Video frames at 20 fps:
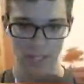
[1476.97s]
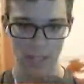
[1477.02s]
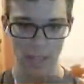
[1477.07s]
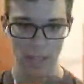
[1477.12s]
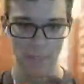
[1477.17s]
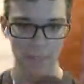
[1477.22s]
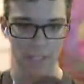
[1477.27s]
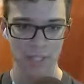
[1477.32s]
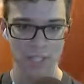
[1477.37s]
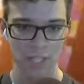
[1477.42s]

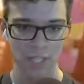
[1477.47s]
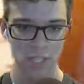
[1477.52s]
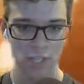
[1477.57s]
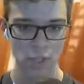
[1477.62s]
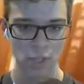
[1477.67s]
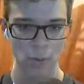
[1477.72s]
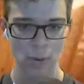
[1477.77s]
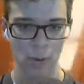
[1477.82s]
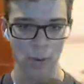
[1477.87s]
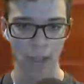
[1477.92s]

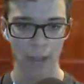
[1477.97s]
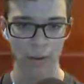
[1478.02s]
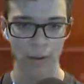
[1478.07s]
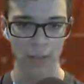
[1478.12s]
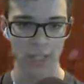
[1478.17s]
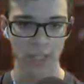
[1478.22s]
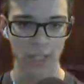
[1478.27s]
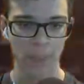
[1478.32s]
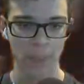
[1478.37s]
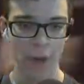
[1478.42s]
MCU
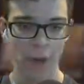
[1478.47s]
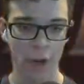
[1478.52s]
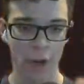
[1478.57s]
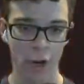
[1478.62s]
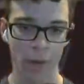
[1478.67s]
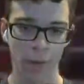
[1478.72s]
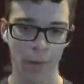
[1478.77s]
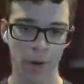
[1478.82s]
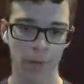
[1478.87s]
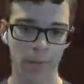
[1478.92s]
Iron Spider
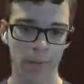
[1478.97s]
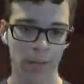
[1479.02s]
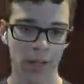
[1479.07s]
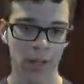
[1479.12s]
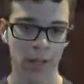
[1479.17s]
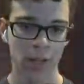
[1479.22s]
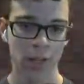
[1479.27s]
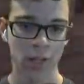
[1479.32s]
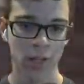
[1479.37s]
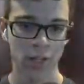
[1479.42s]
Armor.
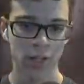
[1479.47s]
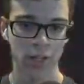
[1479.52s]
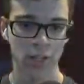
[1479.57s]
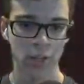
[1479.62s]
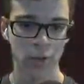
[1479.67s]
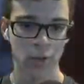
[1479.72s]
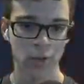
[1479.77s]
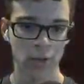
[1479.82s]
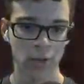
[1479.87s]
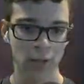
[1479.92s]
This
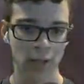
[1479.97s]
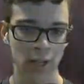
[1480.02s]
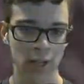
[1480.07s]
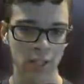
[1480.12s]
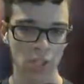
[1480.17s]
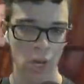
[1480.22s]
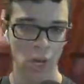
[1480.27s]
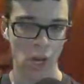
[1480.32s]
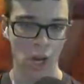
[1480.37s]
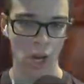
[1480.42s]
suit
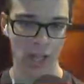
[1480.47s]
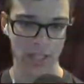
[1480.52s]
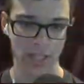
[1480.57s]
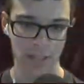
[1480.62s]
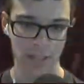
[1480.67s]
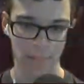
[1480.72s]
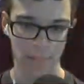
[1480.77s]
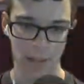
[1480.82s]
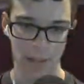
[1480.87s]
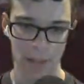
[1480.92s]
is
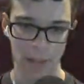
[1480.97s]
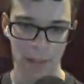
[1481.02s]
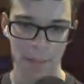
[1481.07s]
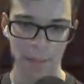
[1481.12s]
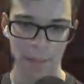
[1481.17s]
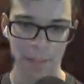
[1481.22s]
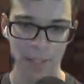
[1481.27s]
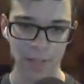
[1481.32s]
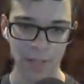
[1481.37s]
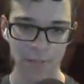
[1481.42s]
awesome. I
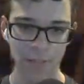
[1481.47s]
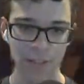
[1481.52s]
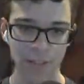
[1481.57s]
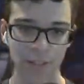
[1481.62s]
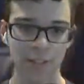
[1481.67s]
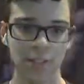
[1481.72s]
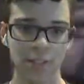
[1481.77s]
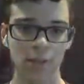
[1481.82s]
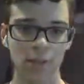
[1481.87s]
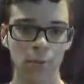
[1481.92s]
believe
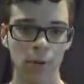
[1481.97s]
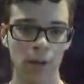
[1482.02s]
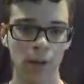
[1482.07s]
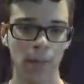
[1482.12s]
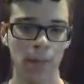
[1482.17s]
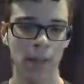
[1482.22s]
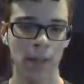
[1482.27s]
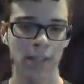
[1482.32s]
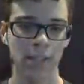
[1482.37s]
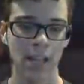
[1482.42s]
this is the one
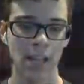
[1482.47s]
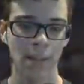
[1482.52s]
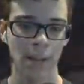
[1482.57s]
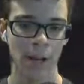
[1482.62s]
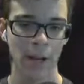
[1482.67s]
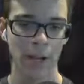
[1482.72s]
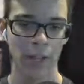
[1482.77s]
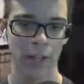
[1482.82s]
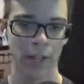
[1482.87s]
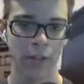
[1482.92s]
that Tom
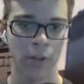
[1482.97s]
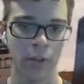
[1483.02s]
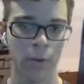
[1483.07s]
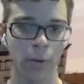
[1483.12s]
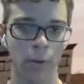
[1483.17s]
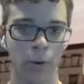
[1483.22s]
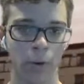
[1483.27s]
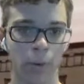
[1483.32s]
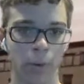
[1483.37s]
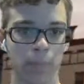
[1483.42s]
Holland
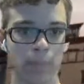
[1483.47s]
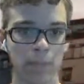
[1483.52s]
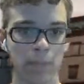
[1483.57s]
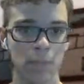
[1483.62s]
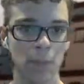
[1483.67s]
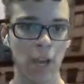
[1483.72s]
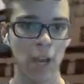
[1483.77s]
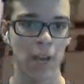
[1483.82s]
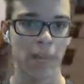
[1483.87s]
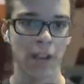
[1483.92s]
or
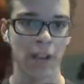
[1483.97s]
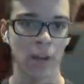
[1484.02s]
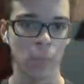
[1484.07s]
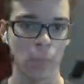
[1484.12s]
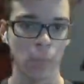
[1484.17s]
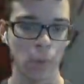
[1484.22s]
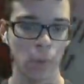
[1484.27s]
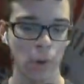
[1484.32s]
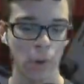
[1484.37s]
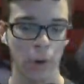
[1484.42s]

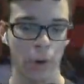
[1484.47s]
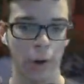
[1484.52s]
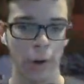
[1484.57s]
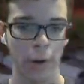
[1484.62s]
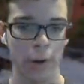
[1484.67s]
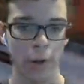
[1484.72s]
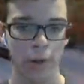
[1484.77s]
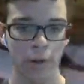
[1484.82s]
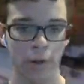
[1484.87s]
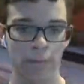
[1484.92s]
Spider-Man wore
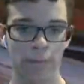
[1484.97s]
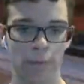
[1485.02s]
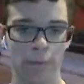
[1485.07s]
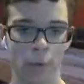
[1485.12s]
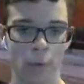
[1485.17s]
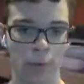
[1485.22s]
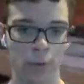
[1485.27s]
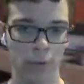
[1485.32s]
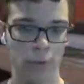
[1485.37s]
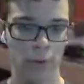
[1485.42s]

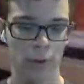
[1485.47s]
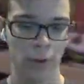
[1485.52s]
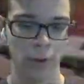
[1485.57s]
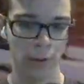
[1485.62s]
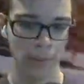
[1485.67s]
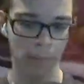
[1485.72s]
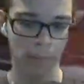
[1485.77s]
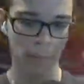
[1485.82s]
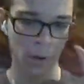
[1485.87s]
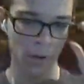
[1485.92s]
for
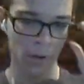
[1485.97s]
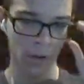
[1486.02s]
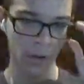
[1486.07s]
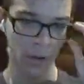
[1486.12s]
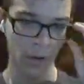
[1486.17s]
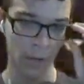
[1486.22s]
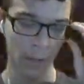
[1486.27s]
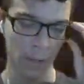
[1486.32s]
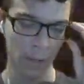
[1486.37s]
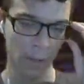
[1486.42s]

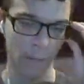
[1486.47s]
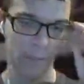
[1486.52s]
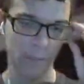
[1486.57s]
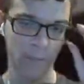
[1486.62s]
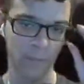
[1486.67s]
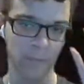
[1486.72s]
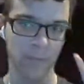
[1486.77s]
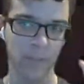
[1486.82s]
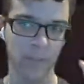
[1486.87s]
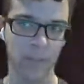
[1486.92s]
part
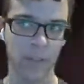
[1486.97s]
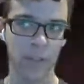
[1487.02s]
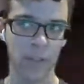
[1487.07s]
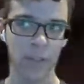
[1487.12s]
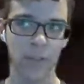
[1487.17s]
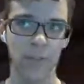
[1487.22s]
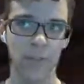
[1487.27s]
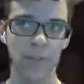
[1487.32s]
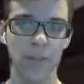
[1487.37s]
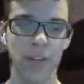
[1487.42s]
of
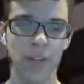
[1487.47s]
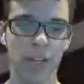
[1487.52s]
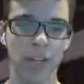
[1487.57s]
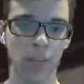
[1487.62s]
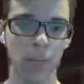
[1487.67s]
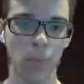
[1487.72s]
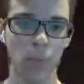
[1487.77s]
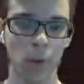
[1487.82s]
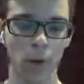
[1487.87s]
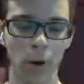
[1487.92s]

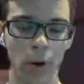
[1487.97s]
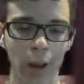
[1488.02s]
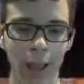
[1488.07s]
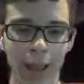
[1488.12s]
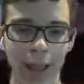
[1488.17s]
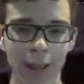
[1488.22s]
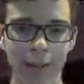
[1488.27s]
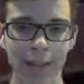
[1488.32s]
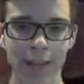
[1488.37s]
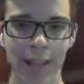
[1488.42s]
Infinity War
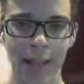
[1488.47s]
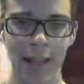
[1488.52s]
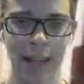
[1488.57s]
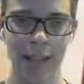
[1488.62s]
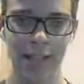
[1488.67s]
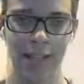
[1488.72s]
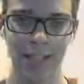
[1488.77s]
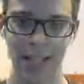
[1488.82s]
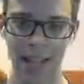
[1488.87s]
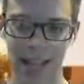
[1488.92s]
and
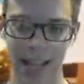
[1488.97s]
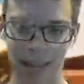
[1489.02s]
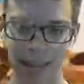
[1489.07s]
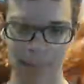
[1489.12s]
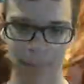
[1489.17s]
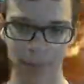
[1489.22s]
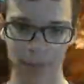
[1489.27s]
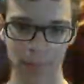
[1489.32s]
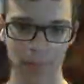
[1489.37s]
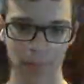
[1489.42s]
Endgame.